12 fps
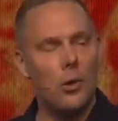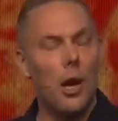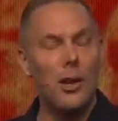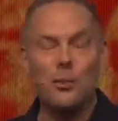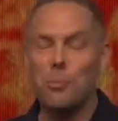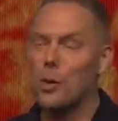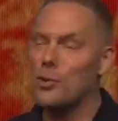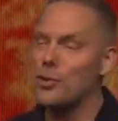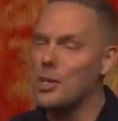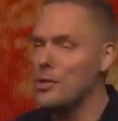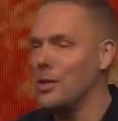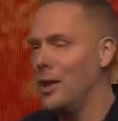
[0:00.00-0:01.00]
God is
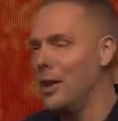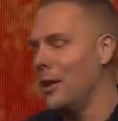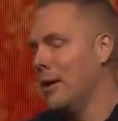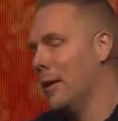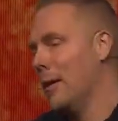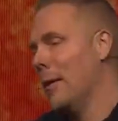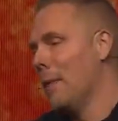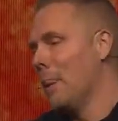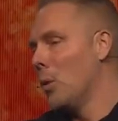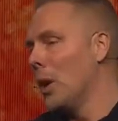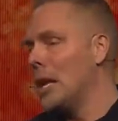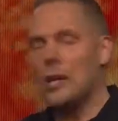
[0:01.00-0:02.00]
positioning
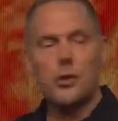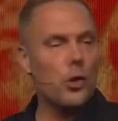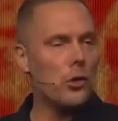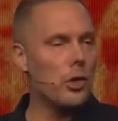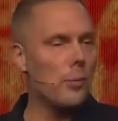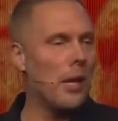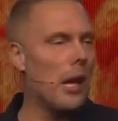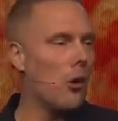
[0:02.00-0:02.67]
Radiant Church to be